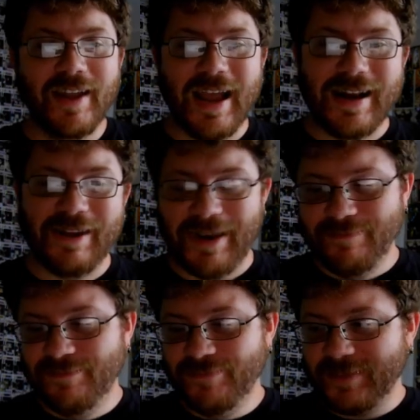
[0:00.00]
Anyway,
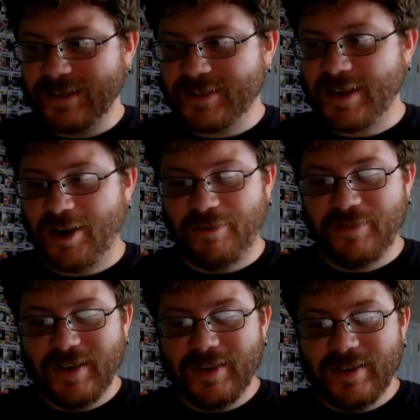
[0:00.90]
so
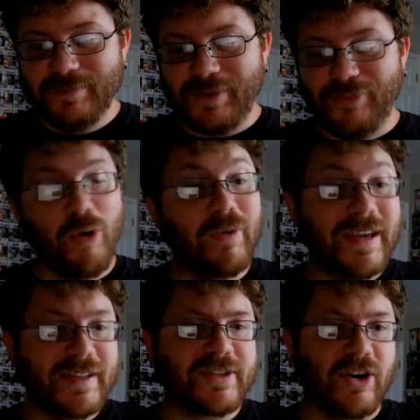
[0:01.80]
before we
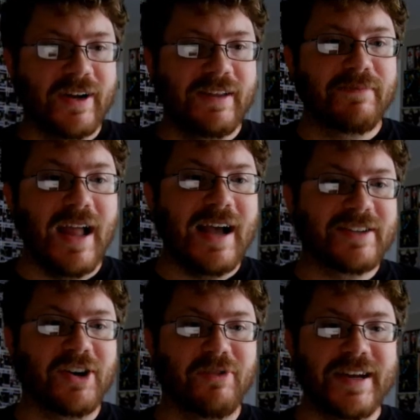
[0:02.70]
get started,
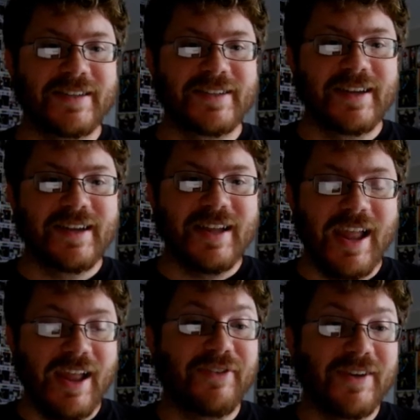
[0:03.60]
as always,
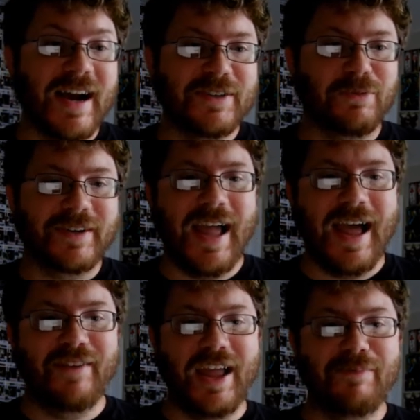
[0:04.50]
if you guys want to
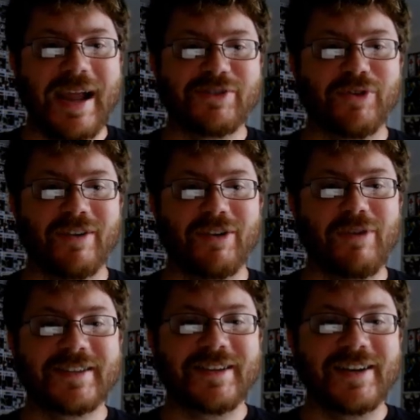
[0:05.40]
have a Patreon
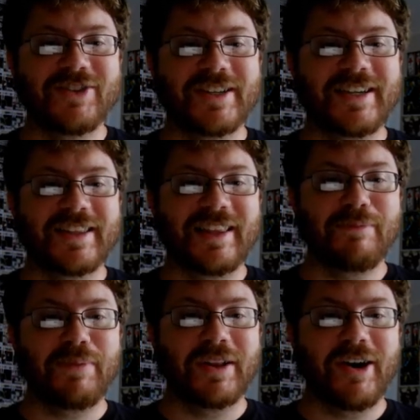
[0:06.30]
request done, just hit the
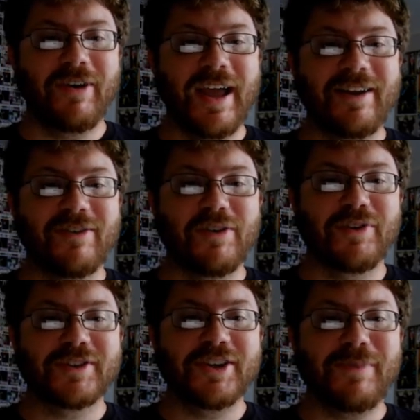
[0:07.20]
link below. Head on
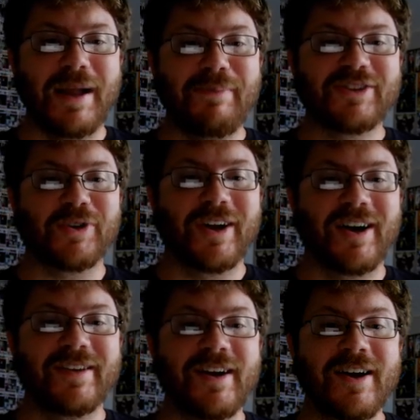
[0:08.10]
over to my
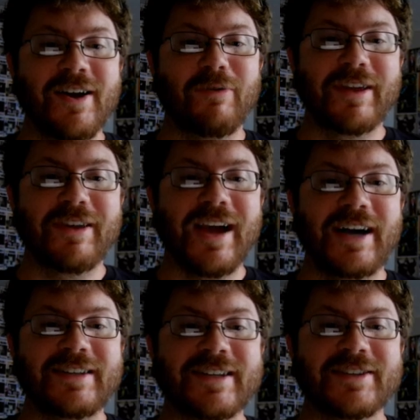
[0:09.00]
Patreon, where you
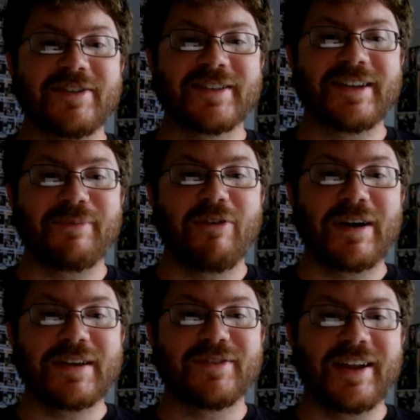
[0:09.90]
guys can start sending me
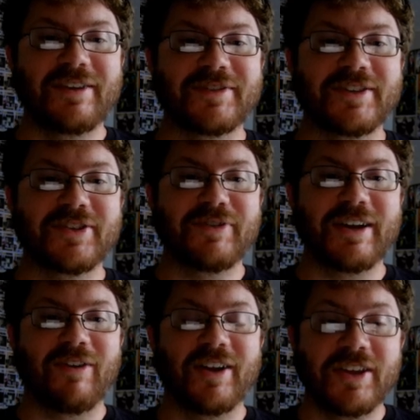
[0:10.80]
requests or videos to do
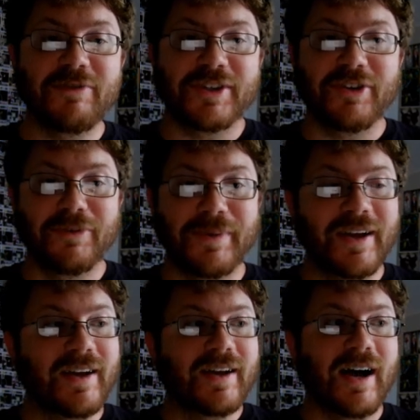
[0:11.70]
here on YouTube
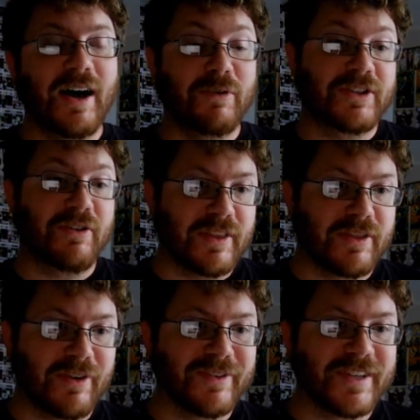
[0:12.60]
uh, once you hit the
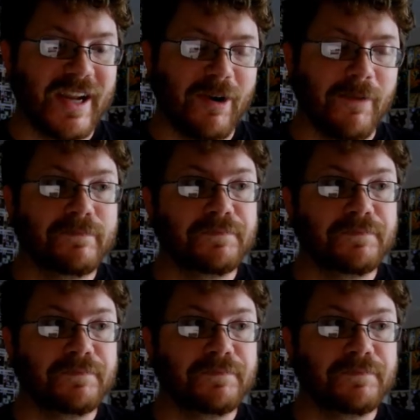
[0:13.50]
third tier.